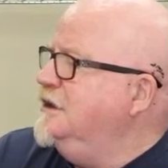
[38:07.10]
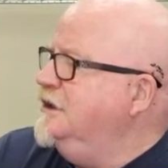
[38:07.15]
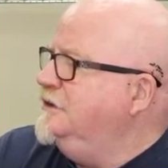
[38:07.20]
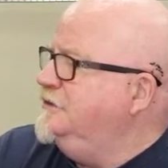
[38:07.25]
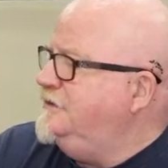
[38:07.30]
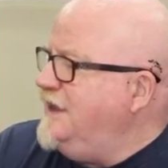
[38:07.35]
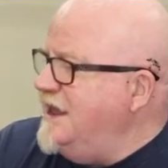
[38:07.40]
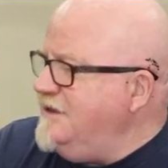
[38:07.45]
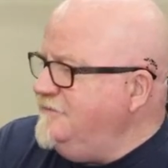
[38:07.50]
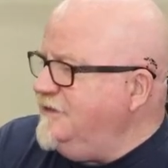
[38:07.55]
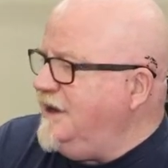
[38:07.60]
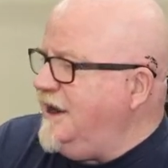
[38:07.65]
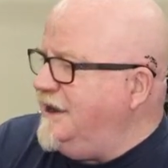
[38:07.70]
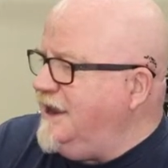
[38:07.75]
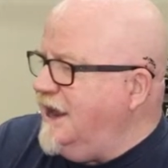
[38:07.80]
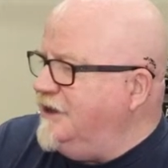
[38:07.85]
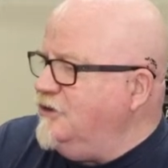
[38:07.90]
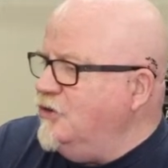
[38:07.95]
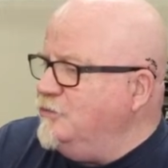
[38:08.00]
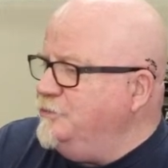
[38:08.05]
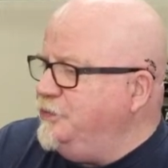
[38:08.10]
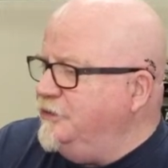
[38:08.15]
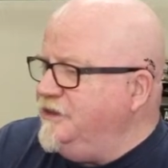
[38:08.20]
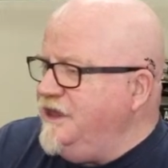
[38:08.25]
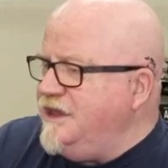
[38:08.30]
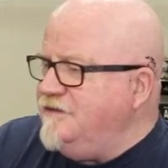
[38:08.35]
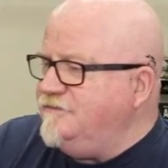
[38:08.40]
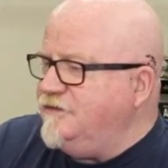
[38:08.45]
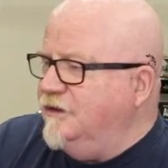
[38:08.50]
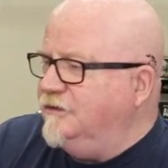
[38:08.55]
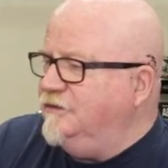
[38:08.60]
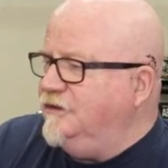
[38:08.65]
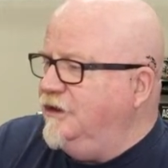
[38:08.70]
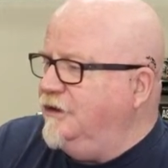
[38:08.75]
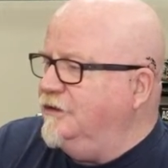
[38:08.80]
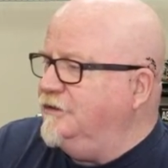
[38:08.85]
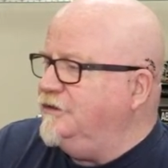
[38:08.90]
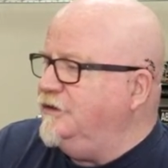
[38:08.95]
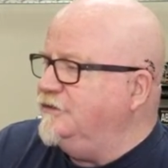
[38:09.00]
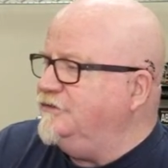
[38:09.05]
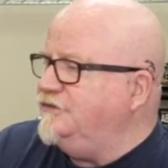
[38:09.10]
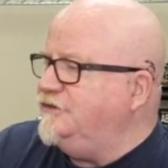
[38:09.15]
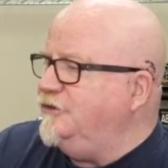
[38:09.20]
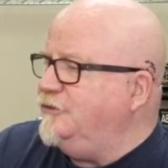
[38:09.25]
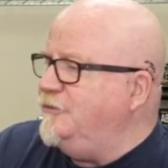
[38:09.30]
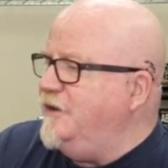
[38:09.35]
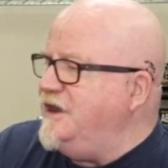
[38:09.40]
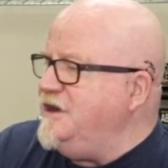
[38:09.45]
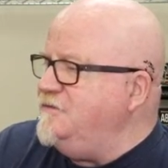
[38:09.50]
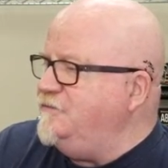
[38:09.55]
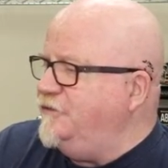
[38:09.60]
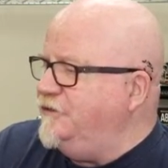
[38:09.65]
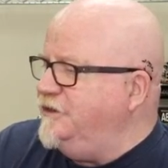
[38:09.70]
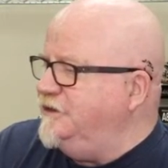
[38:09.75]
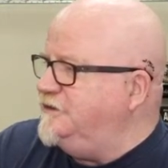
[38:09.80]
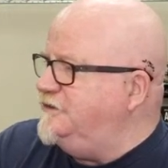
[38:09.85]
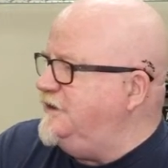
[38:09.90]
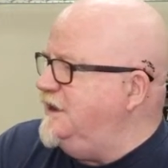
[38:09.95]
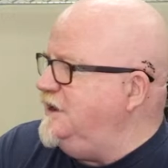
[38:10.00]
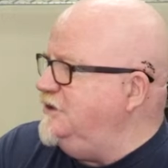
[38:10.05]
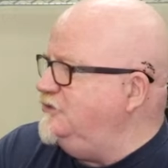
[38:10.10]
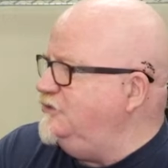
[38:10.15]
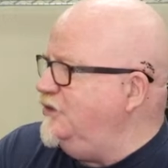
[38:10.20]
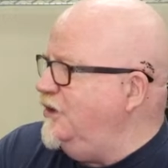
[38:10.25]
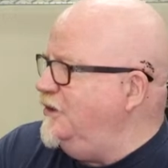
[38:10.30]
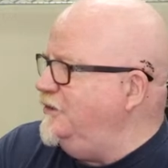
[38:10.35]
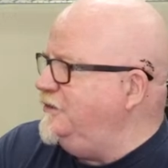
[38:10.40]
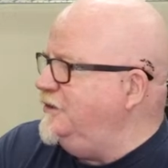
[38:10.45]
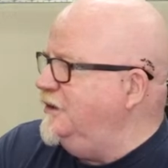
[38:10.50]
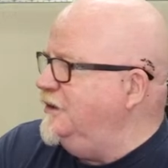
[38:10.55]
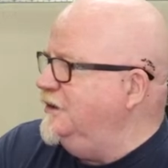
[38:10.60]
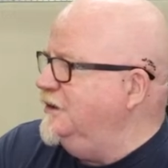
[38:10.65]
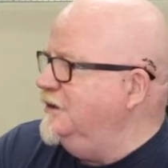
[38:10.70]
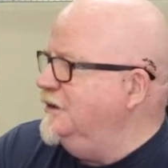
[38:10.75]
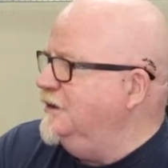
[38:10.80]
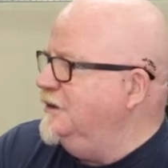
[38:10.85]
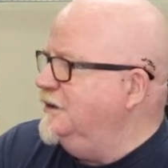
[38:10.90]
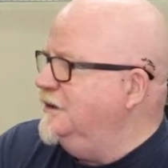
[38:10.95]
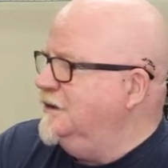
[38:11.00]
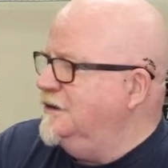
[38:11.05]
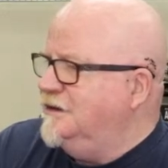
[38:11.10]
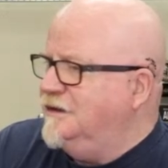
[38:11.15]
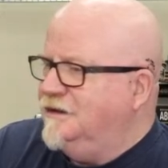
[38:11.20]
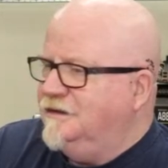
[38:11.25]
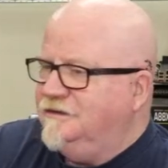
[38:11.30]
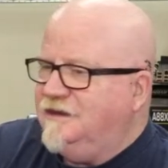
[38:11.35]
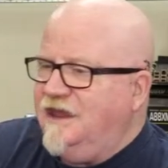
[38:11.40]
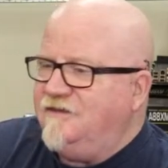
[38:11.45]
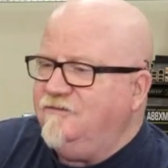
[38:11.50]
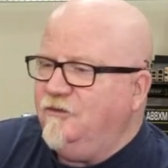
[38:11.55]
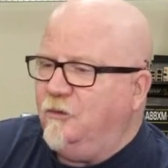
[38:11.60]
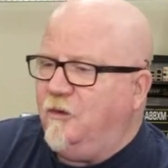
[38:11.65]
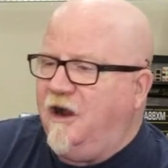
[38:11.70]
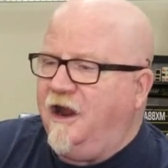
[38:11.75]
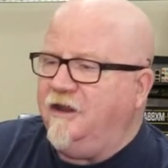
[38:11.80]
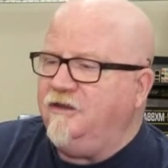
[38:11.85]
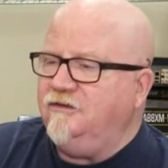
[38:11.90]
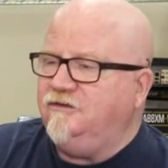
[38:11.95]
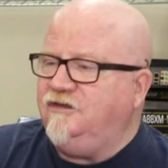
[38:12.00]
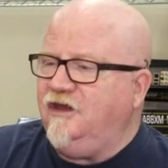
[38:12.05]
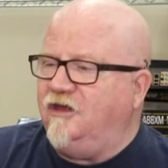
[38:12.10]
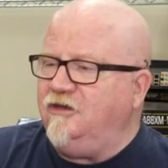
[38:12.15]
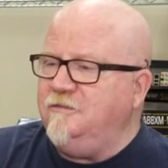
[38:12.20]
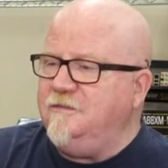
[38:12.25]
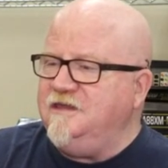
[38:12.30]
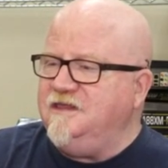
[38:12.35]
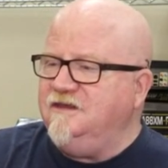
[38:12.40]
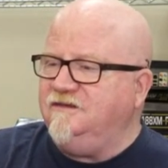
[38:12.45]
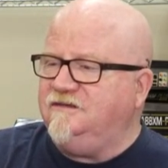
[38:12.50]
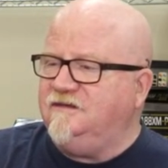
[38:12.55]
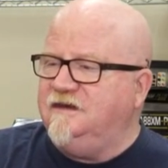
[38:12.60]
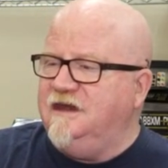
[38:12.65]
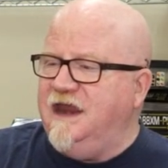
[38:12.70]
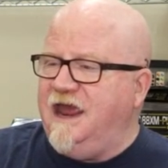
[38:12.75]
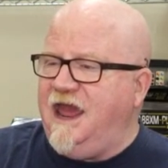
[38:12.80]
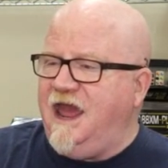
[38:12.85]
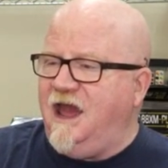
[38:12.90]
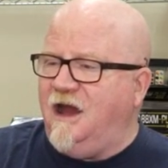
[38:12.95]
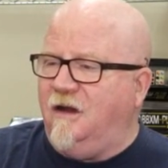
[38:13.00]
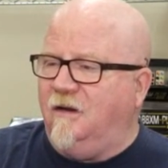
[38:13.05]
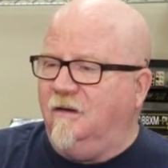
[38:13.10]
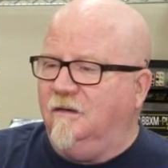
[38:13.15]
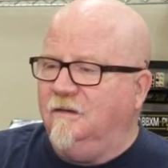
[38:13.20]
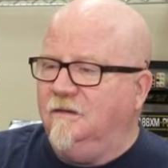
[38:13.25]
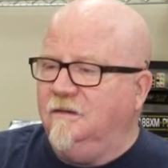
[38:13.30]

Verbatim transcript: David, I, I don't believe you. You're, you're still waiting for the t shirt? David, why are you telling me this now?